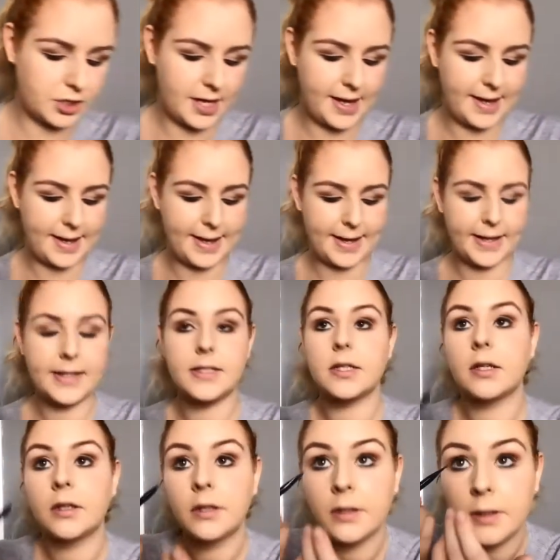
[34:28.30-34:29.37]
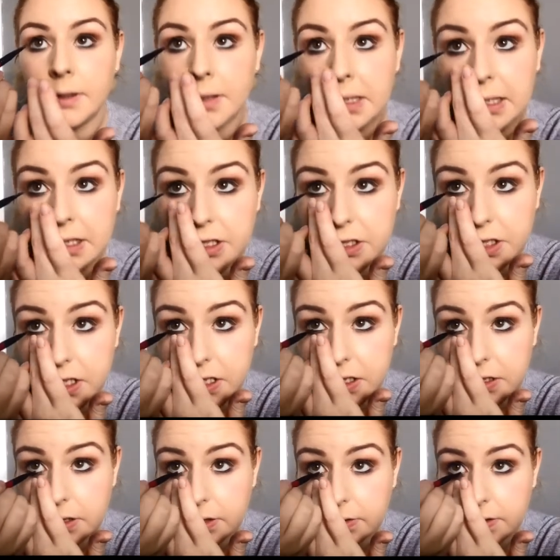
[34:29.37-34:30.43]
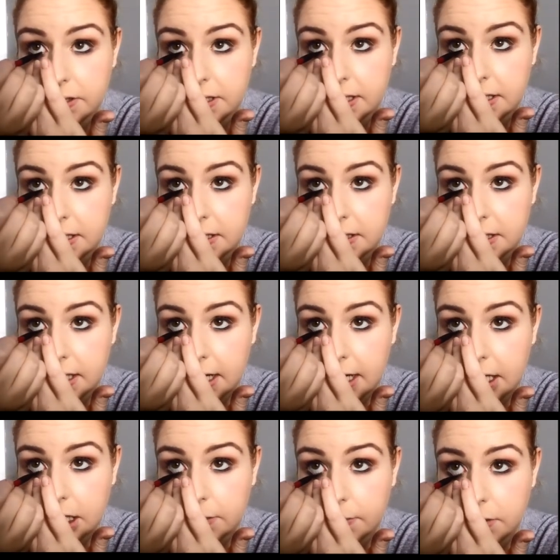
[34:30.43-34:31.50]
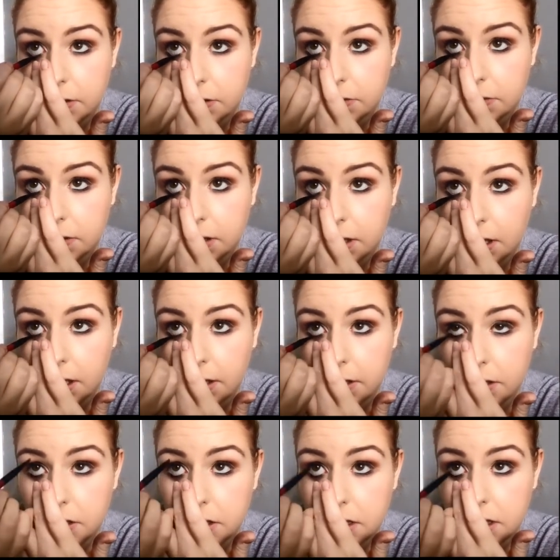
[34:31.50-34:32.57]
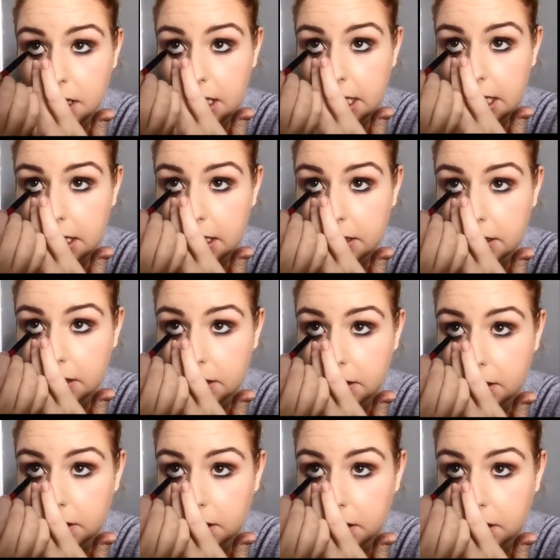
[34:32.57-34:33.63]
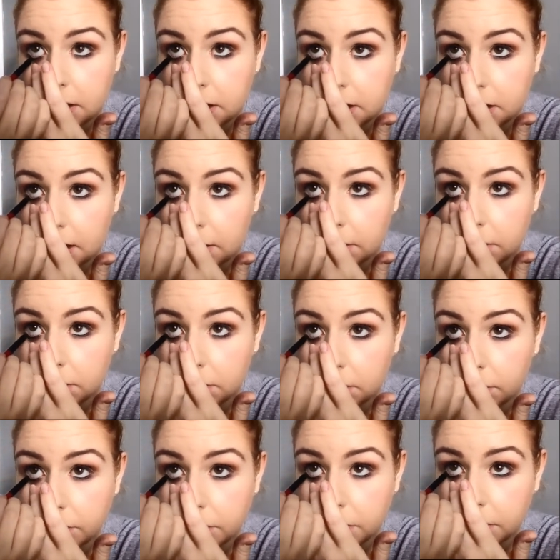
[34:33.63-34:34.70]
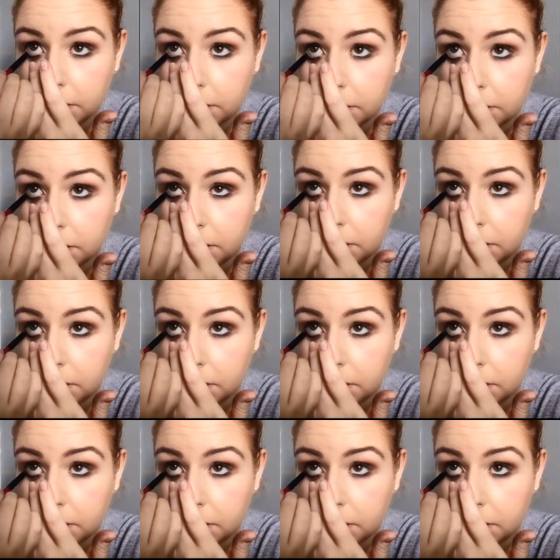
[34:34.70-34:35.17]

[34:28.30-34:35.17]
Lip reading: side. As Jason Derulo says, take me to the other side. That sort of chin.